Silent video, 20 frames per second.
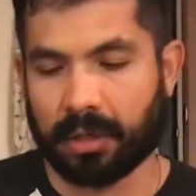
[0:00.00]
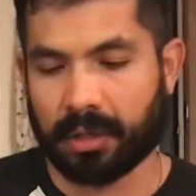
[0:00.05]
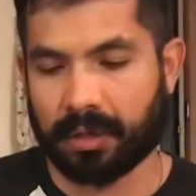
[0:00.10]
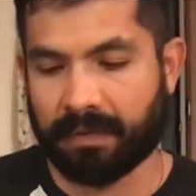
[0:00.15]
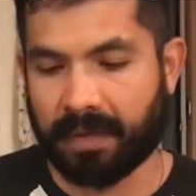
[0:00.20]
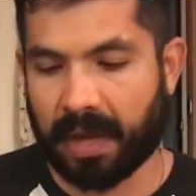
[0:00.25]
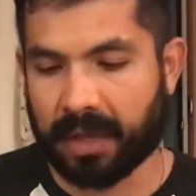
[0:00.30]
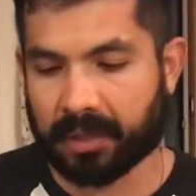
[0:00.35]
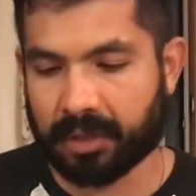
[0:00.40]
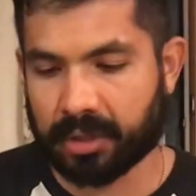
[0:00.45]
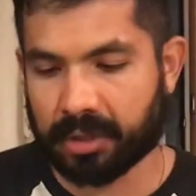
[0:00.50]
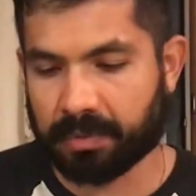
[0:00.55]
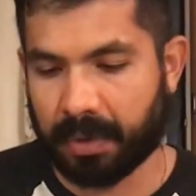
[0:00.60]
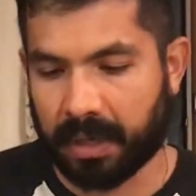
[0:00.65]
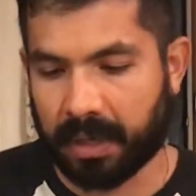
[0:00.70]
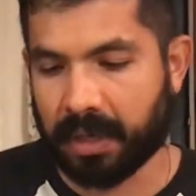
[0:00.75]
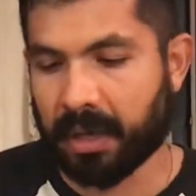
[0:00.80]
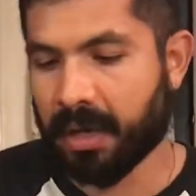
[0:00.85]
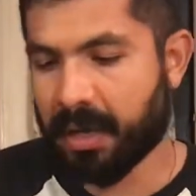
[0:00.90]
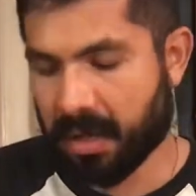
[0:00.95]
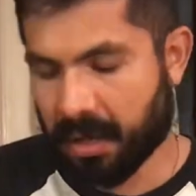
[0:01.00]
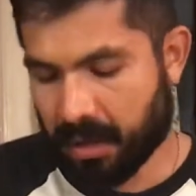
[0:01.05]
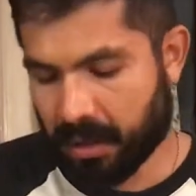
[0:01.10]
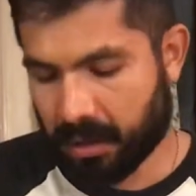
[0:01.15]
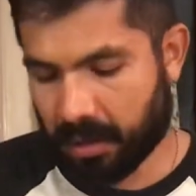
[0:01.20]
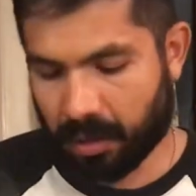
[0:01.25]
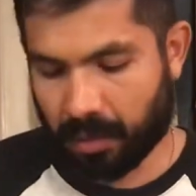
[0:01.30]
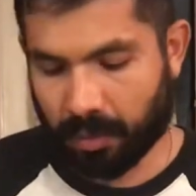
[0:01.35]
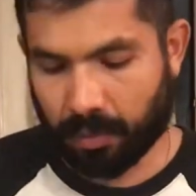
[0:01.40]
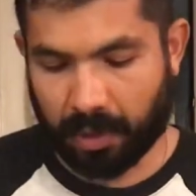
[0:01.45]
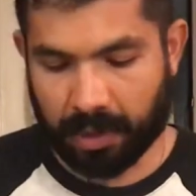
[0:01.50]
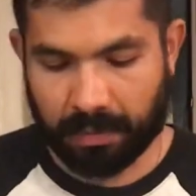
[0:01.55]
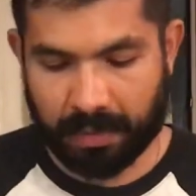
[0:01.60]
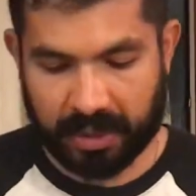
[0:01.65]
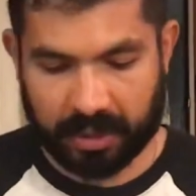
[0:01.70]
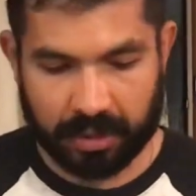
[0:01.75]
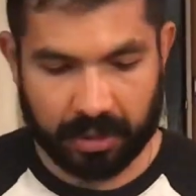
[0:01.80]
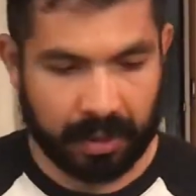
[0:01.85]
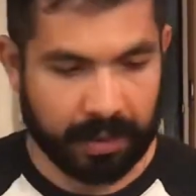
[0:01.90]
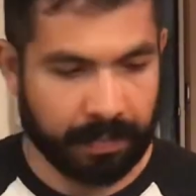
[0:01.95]
and other factors, but you know, worth
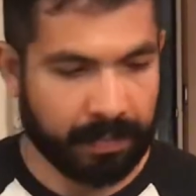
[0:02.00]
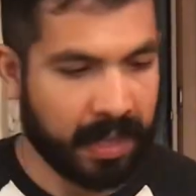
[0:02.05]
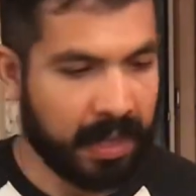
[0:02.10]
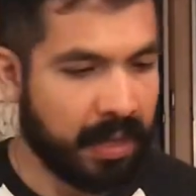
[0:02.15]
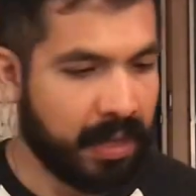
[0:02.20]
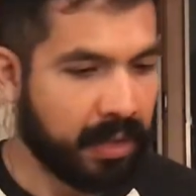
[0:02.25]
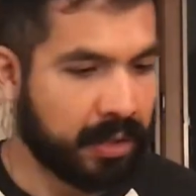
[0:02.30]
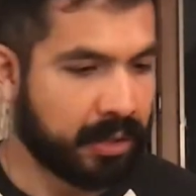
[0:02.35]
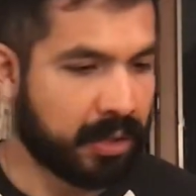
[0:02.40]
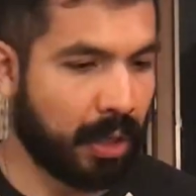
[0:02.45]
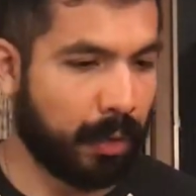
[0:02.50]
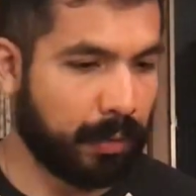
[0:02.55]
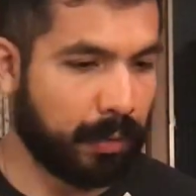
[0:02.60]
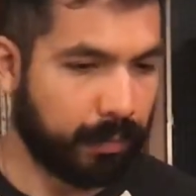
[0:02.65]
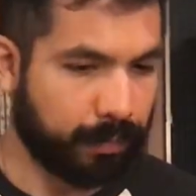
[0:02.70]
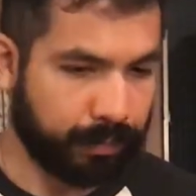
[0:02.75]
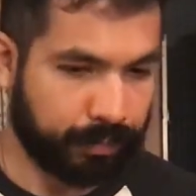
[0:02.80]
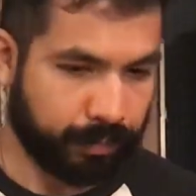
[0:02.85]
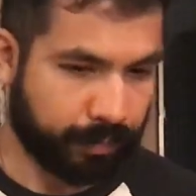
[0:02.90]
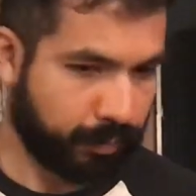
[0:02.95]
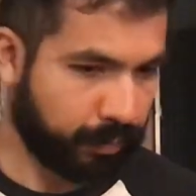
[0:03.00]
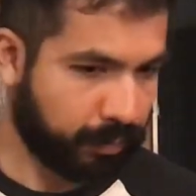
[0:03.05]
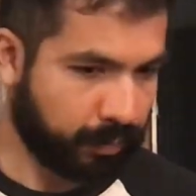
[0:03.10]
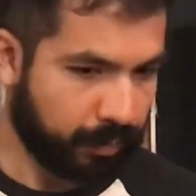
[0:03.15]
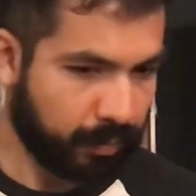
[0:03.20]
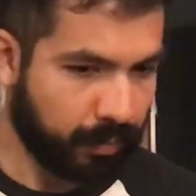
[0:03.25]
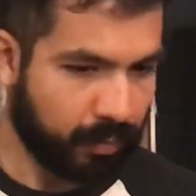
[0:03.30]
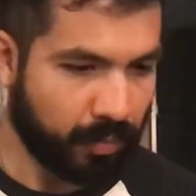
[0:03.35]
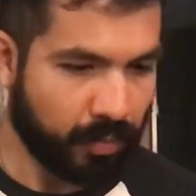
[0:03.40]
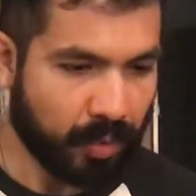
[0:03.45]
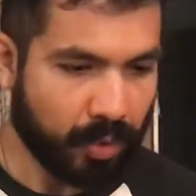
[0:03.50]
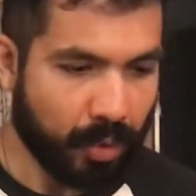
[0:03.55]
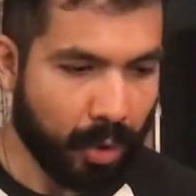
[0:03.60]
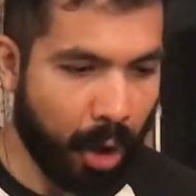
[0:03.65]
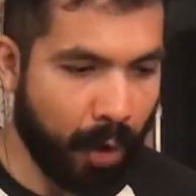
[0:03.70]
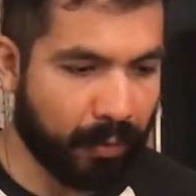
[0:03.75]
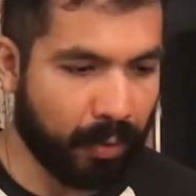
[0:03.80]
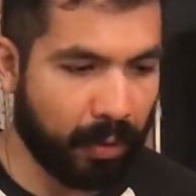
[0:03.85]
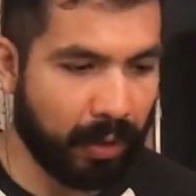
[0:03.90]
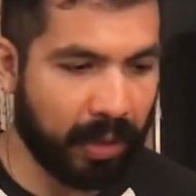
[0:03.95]
mentioning. So
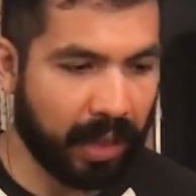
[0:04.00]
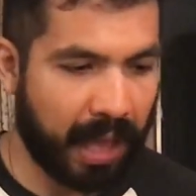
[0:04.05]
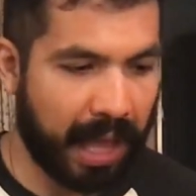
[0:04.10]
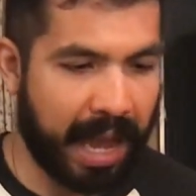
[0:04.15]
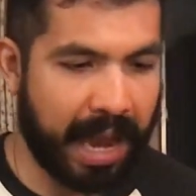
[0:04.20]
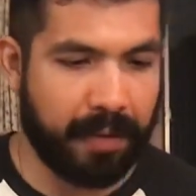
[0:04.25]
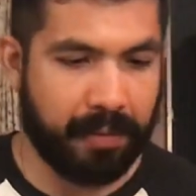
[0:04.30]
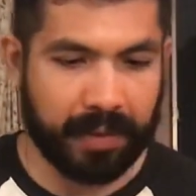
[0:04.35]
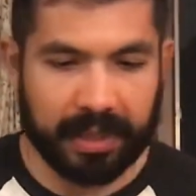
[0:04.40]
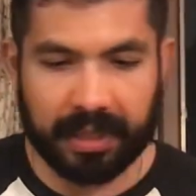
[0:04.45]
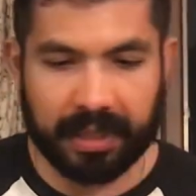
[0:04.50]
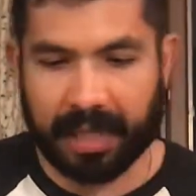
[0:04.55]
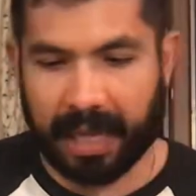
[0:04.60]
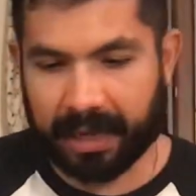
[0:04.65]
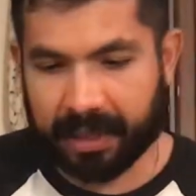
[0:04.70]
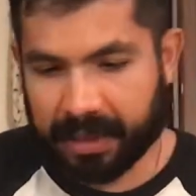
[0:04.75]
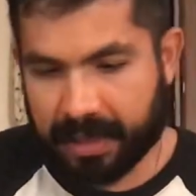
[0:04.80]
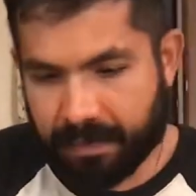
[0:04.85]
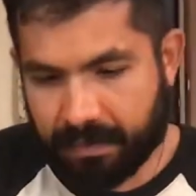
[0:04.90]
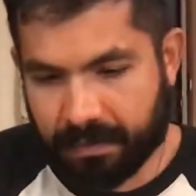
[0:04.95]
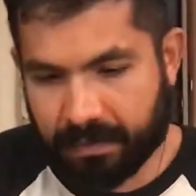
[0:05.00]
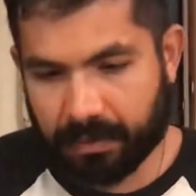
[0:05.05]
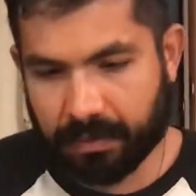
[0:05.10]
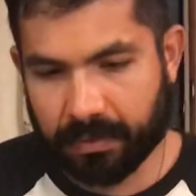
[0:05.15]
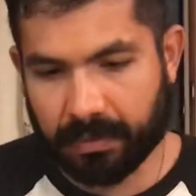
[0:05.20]
overall, I really like them.